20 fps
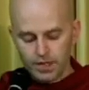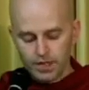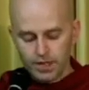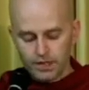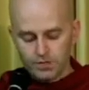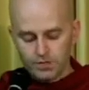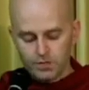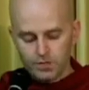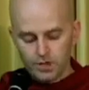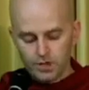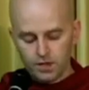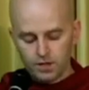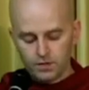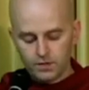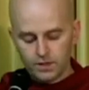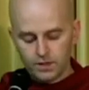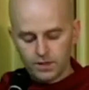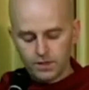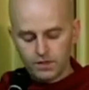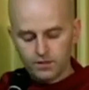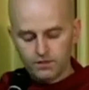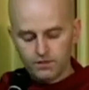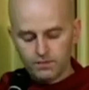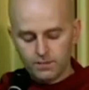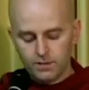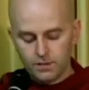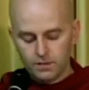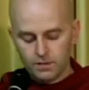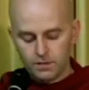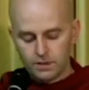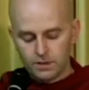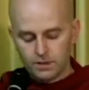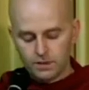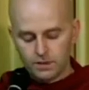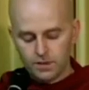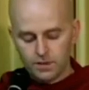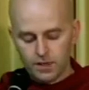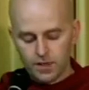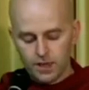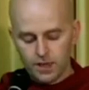is called the inferior
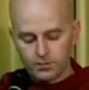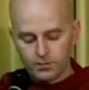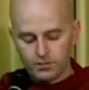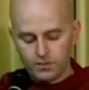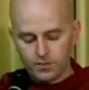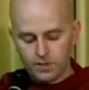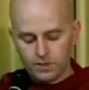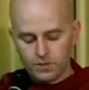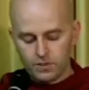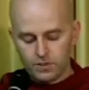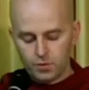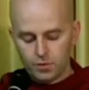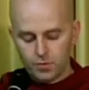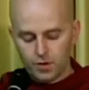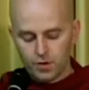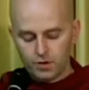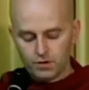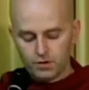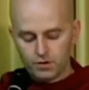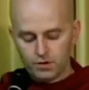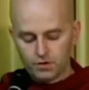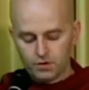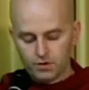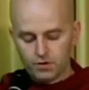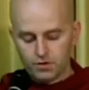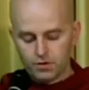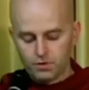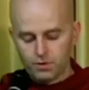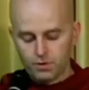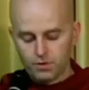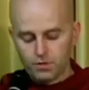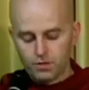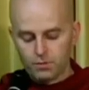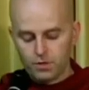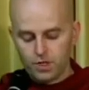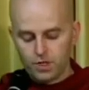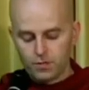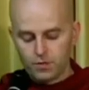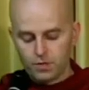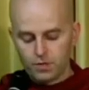of these two persons with a
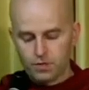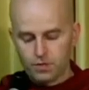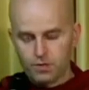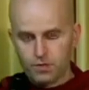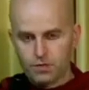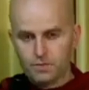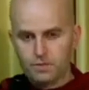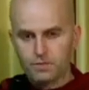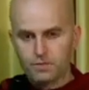blemish.